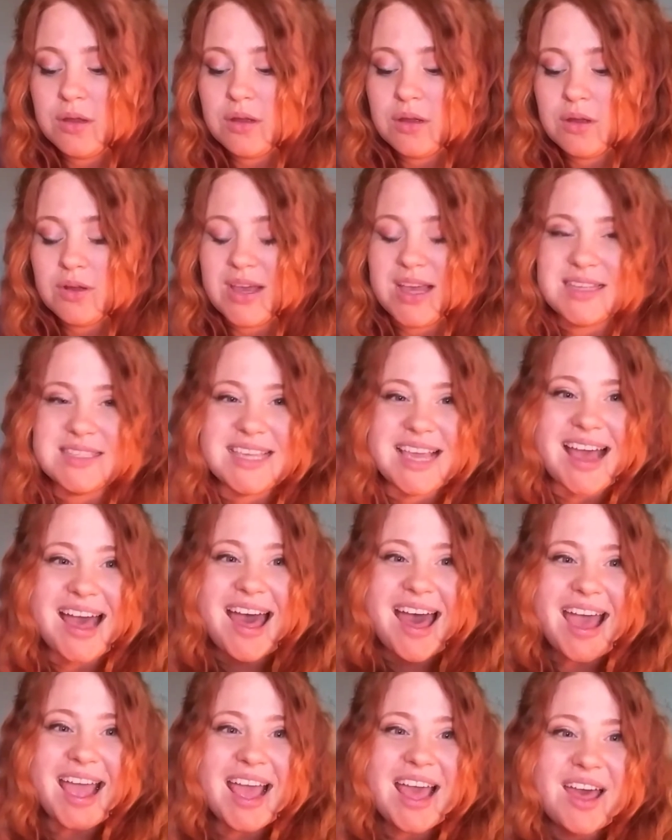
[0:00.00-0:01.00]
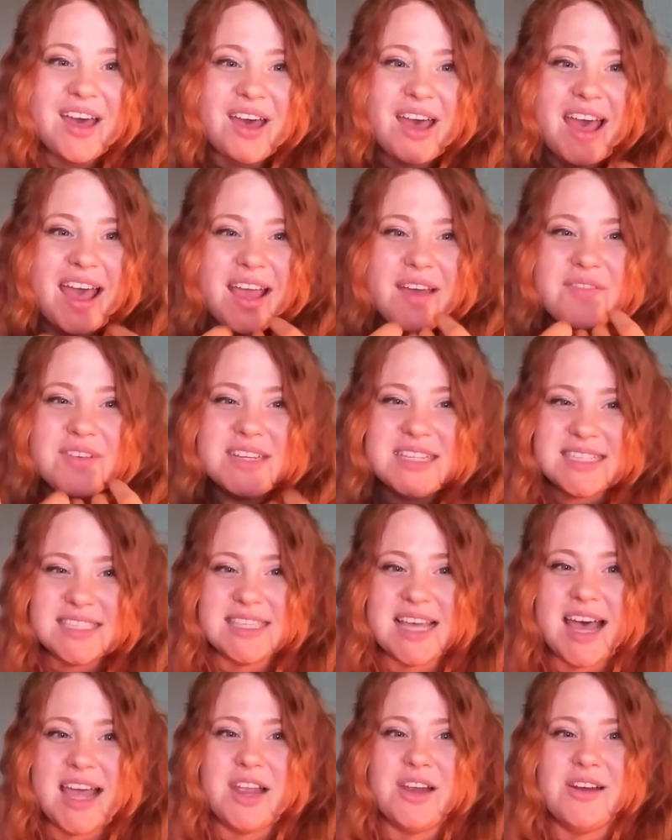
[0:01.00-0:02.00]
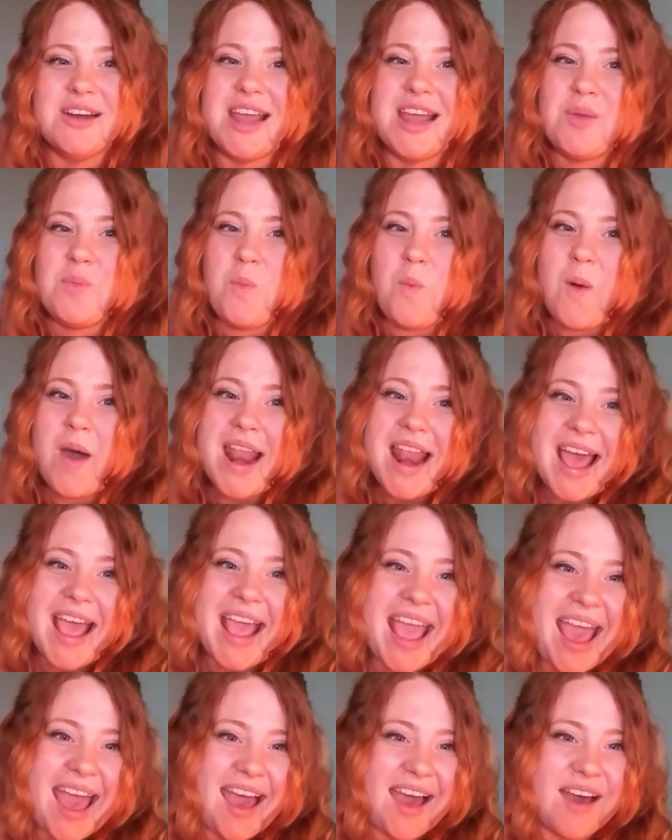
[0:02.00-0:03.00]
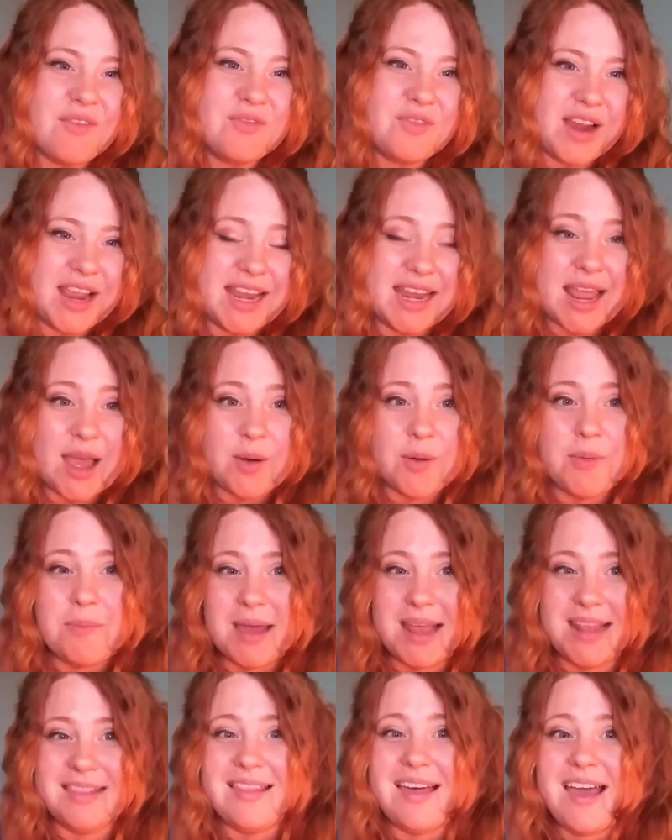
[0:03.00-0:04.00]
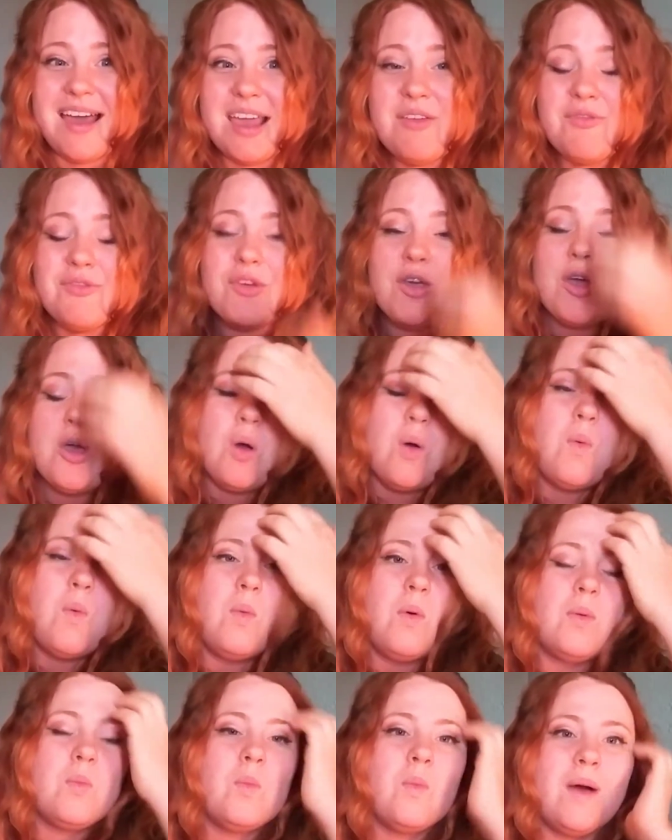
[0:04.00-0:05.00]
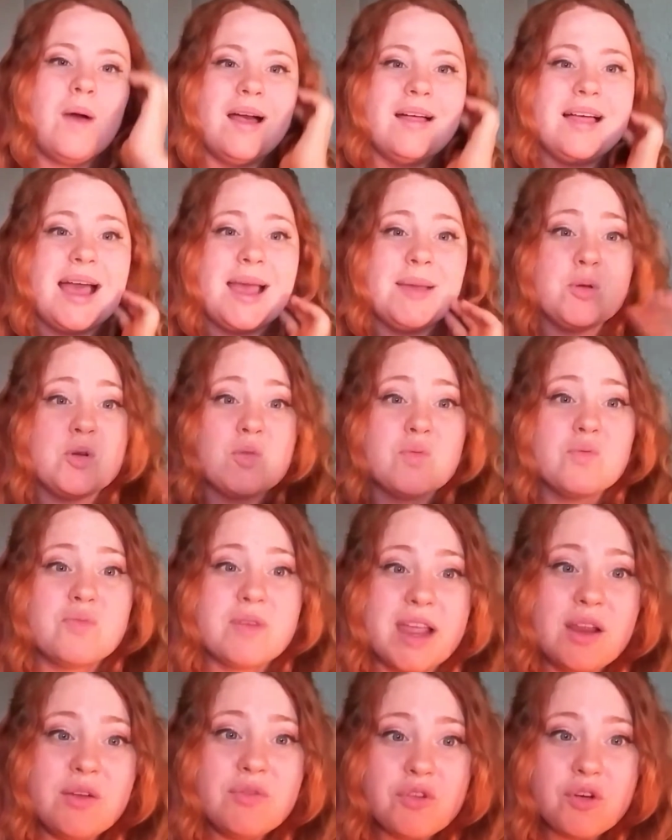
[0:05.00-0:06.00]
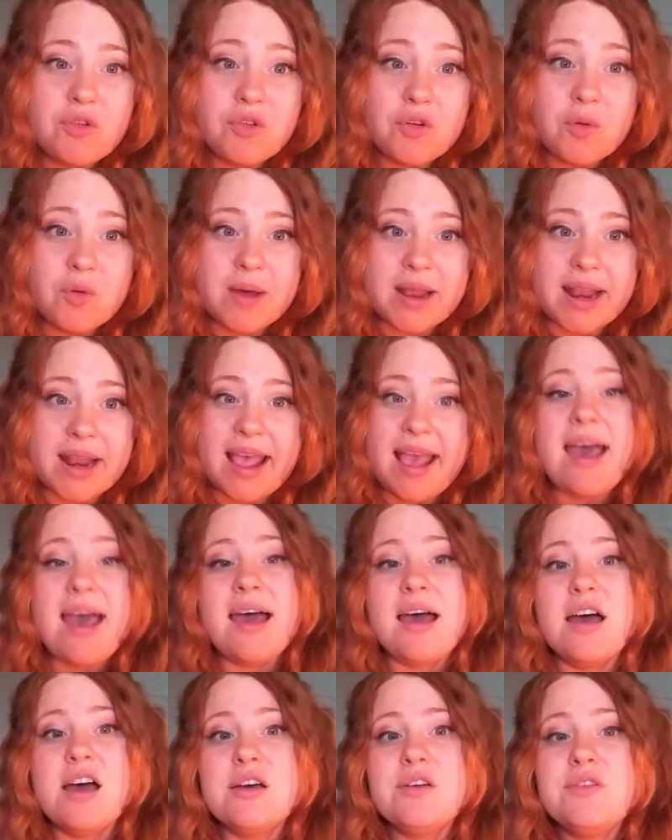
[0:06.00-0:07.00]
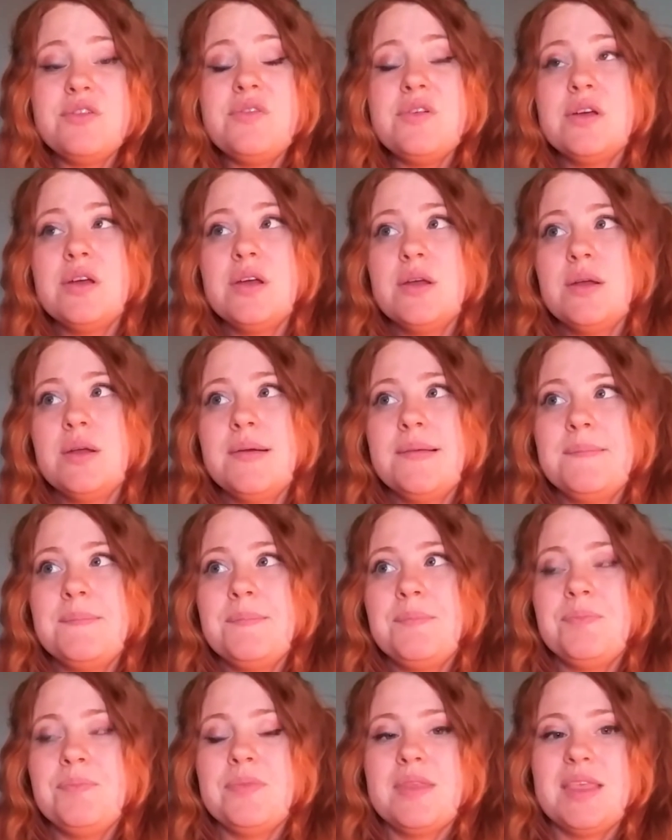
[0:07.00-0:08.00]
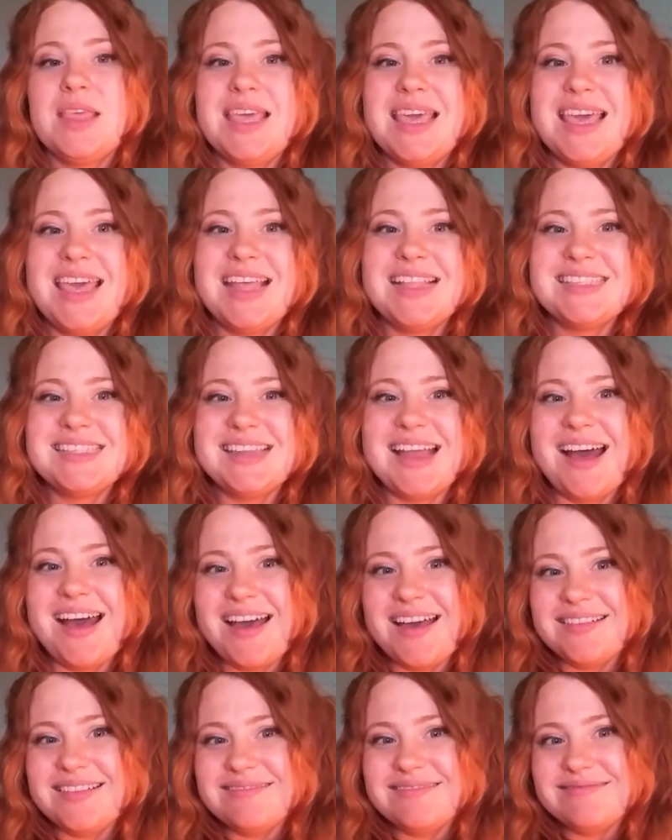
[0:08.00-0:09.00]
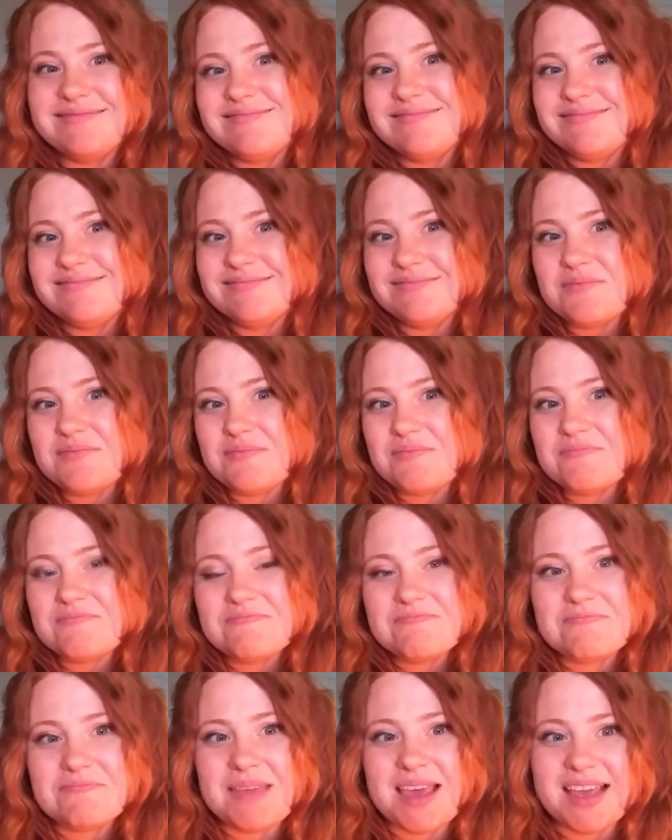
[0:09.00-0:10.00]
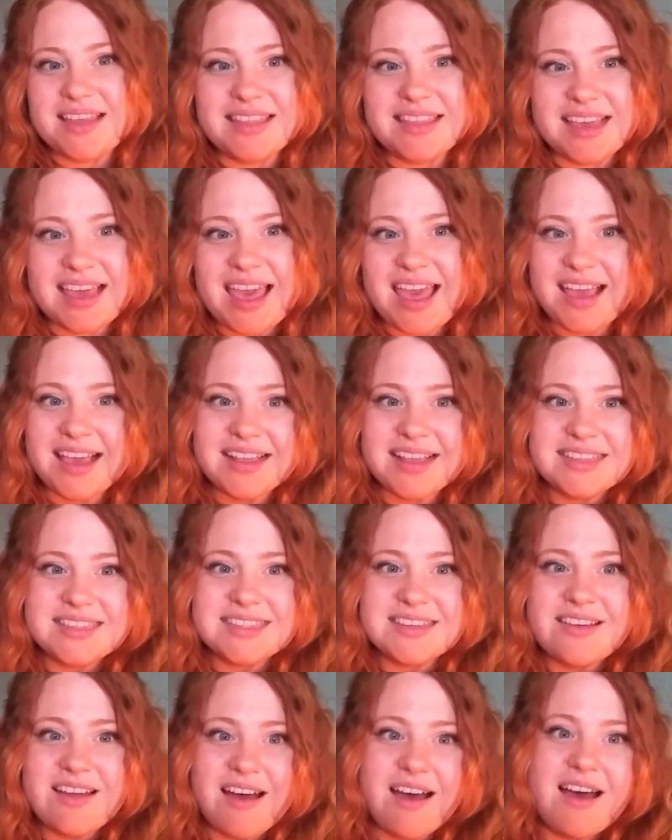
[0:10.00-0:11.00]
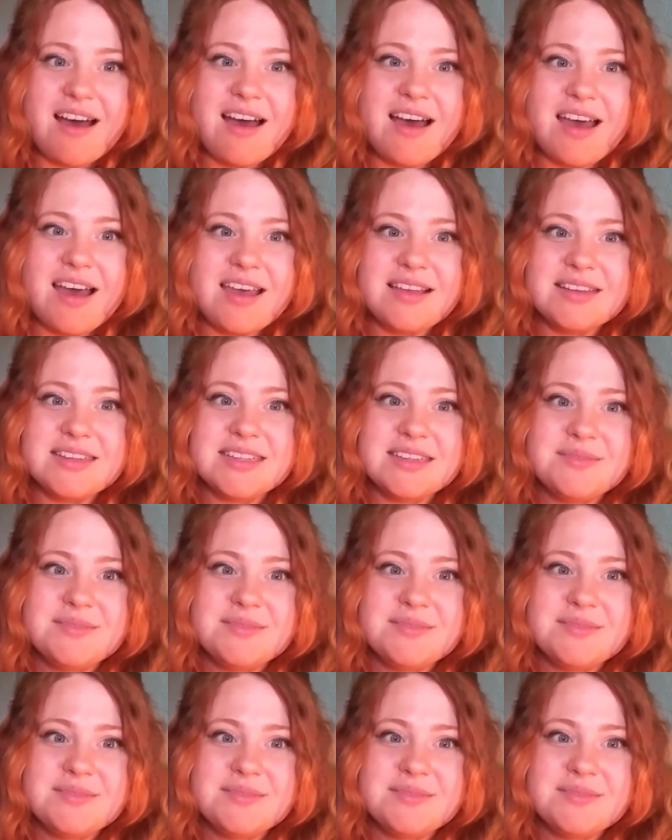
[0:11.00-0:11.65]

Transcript: say, I have a desire, and what I have right now in my life, while I'm grateful for what I have, it's not making the cake. It's not